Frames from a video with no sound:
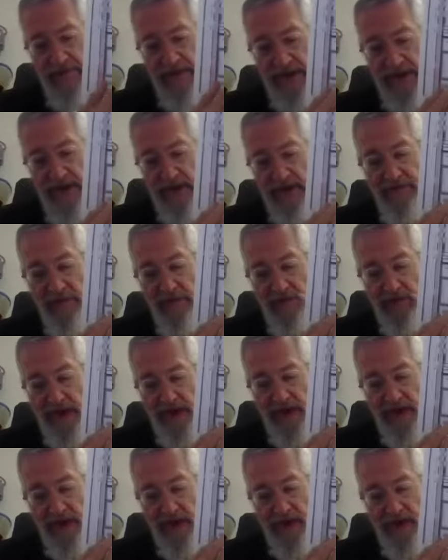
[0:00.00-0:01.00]

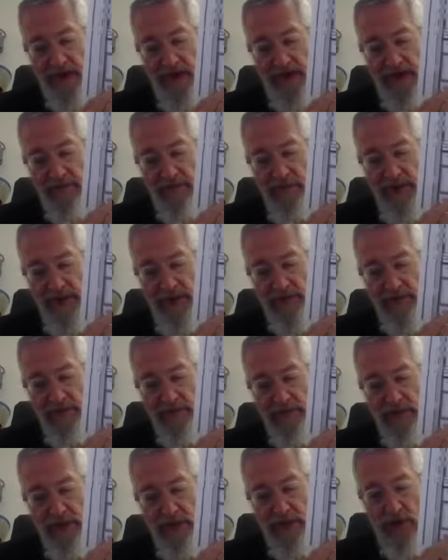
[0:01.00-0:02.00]
Vayavireni el abas
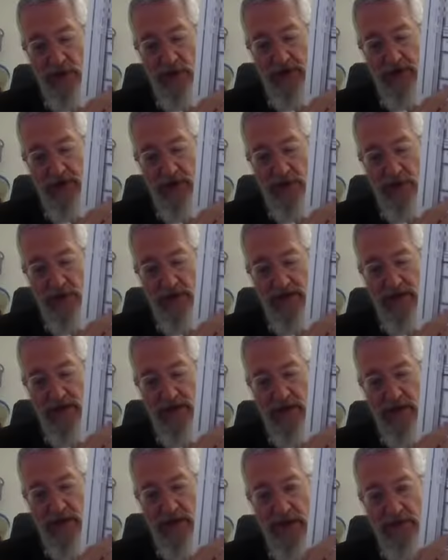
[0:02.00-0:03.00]

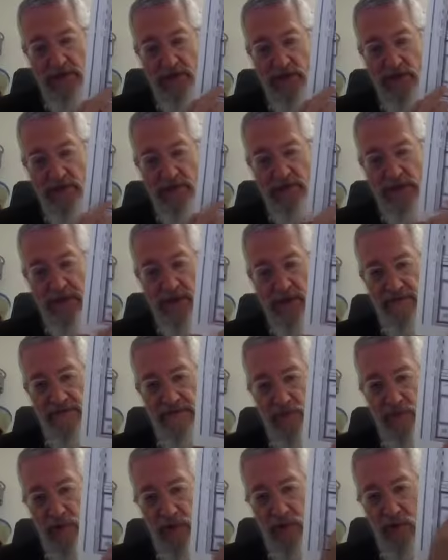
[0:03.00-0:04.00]
mitzor and God took me to the
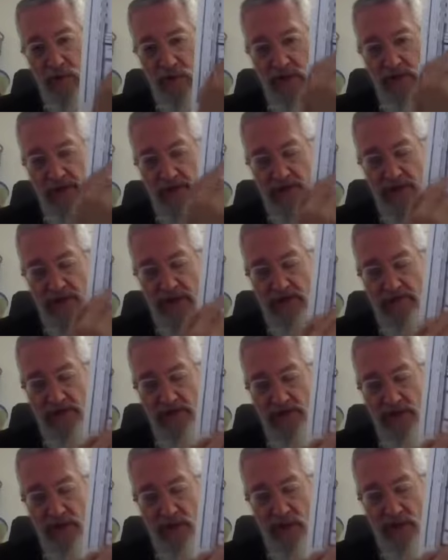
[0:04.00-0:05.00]
four corners of
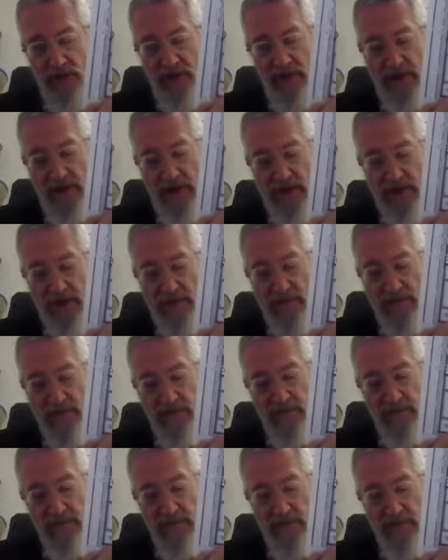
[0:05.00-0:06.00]
this courtyard.
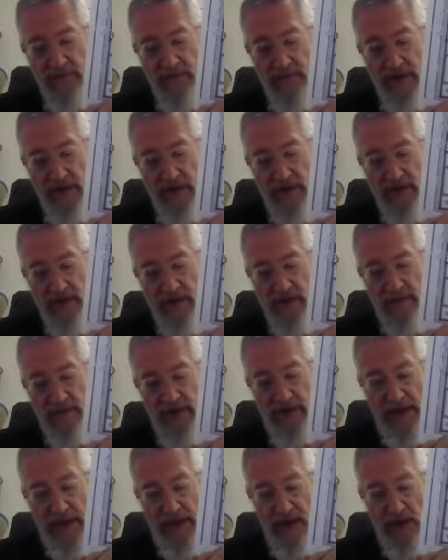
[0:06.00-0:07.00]

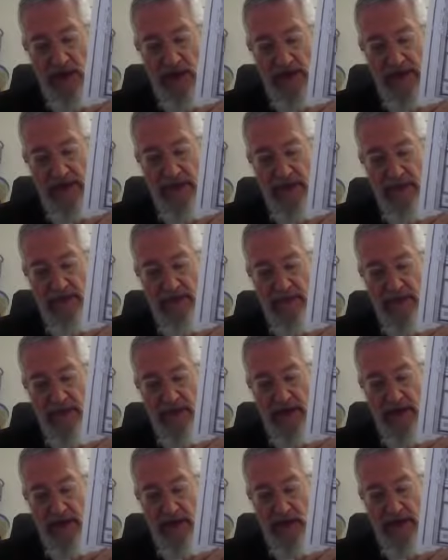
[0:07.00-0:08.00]
Vine chotzer
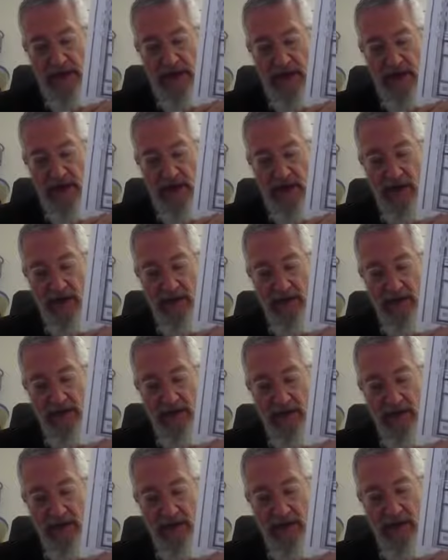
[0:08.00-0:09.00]
b'miktzor
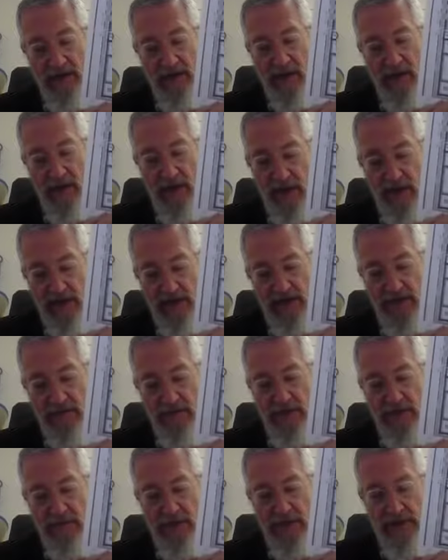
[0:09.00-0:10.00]
hachotzer,
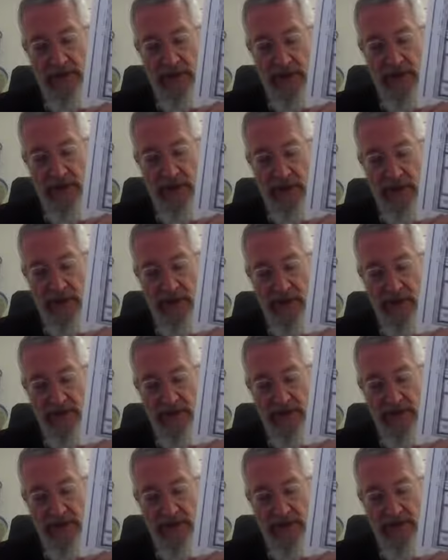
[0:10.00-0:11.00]
chotzer b'miktzor
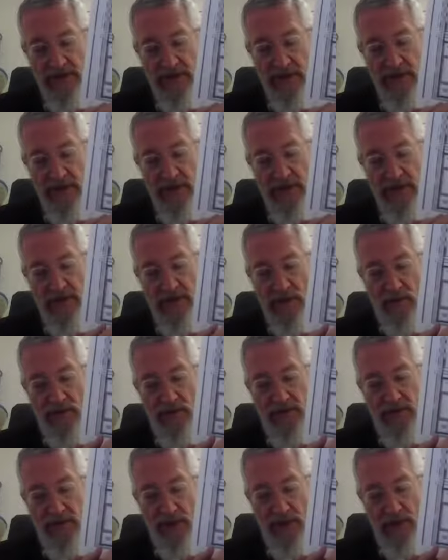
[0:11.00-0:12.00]
hachotzer. There
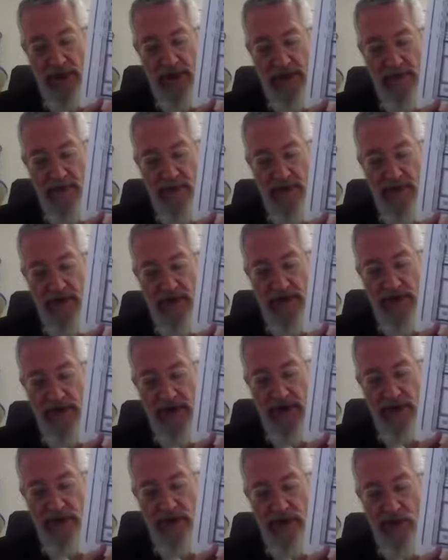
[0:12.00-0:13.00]
was a chamber
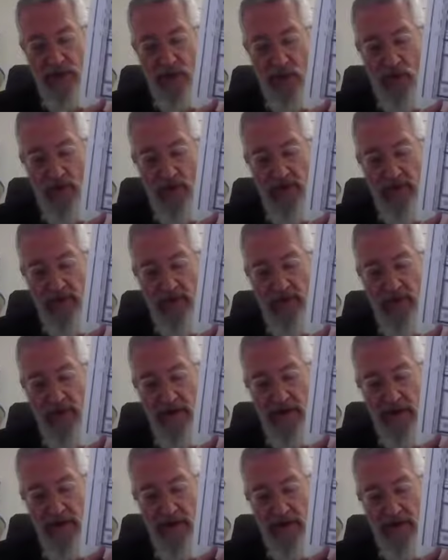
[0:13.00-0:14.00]
in each corner
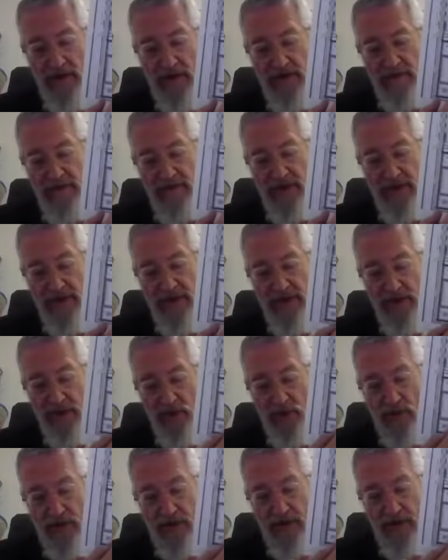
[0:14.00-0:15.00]
of this
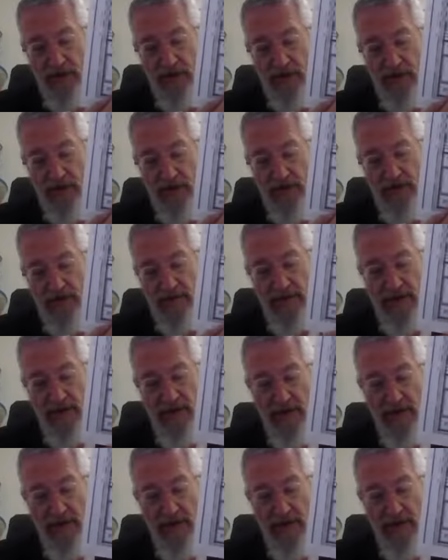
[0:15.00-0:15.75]
courtyard,